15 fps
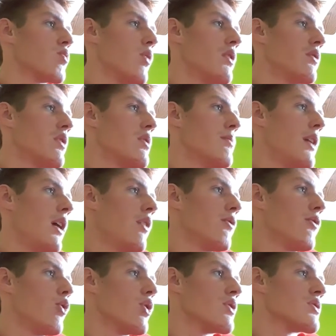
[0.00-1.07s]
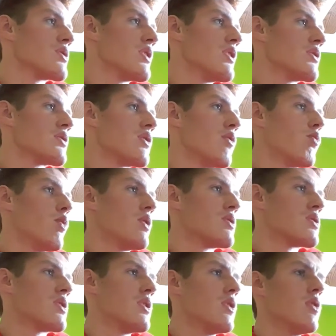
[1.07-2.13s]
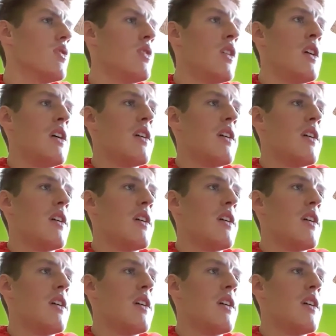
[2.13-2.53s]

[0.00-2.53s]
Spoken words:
1 rebound, 4 assists, and 1 steal.